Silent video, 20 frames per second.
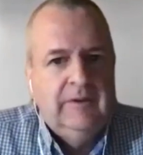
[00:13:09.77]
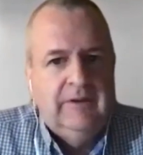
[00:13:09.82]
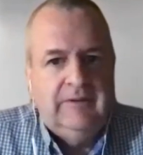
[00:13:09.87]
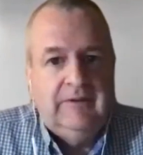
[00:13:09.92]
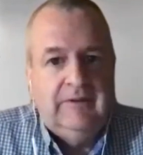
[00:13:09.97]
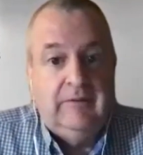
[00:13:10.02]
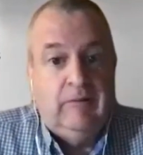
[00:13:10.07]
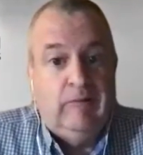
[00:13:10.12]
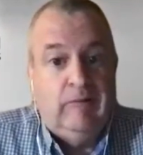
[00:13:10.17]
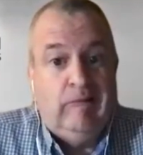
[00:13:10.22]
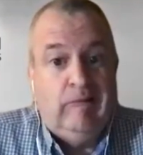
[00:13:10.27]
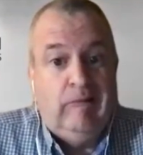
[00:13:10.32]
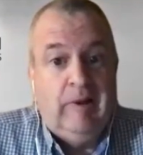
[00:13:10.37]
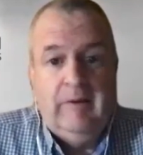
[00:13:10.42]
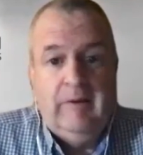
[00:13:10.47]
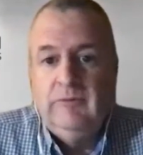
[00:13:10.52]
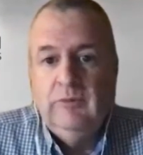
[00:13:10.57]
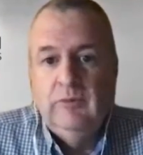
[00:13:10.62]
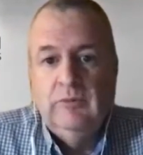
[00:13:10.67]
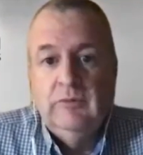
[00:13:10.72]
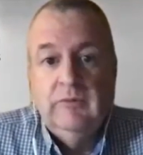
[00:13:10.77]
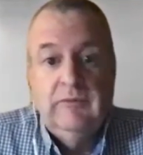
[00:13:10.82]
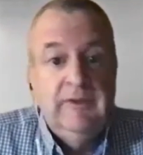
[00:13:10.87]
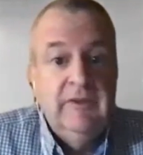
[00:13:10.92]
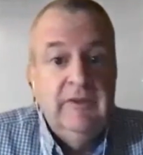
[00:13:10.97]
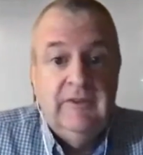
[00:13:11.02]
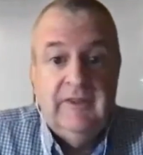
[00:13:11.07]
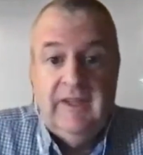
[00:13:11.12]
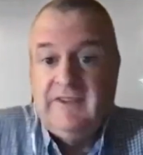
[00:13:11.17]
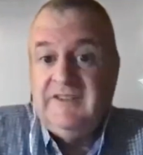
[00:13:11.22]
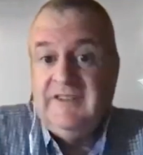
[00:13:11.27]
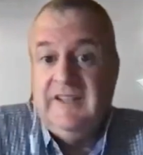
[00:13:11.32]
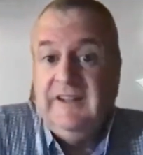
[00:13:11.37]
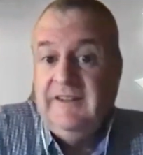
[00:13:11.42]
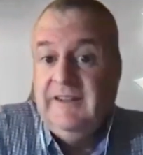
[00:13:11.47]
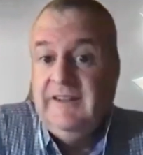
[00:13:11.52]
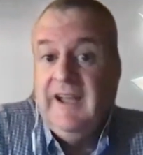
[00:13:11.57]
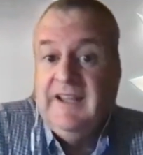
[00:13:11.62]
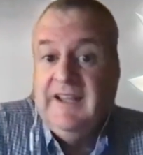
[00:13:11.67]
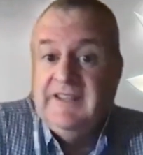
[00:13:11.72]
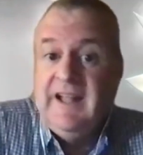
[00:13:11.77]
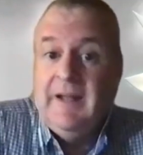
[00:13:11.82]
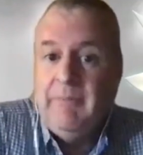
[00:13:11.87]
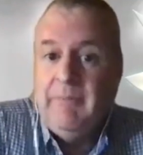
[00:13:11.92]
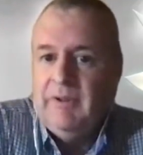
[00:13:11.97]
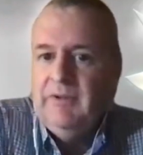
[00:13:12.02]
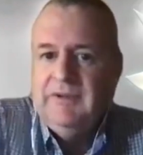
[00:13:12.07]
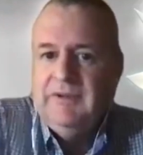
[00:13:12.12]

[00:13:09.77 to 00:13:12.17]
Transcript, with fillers: says, oh, I have no clue this. I send it to guys at Apple.